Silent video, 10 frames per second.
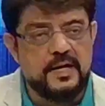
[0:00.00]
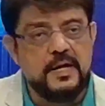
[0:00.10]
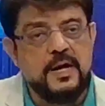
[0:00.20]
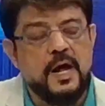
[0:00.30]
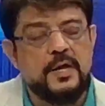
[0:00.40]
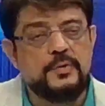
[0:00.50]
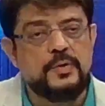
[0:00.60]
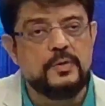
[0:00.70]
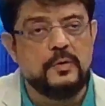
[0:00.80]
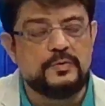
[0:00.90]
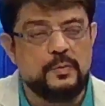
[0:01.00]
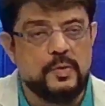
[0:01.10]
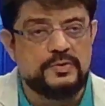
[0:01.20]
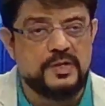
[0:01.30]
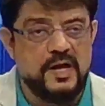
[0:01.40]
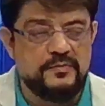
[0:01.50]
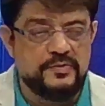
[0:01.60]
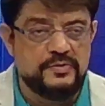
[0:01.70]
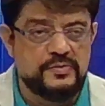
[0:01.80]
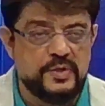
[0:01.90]
and you can also watch the live
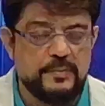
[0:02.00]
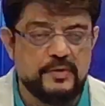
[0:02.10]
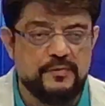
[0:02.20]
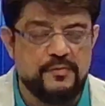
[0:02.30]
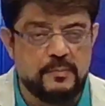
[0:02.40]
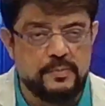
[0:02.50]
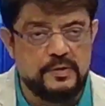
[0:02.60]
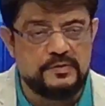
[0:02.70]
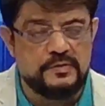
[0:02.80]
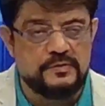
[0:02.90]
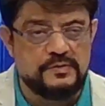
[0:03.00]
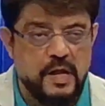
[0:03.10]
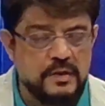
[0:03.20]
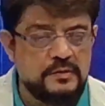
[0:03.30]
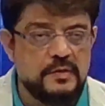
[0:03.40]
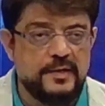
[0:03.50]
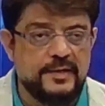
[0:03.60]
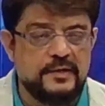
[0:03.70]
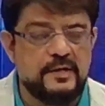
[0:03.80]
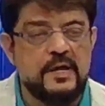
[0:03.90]
video streaming of our bulletins on the
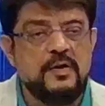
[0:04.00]
link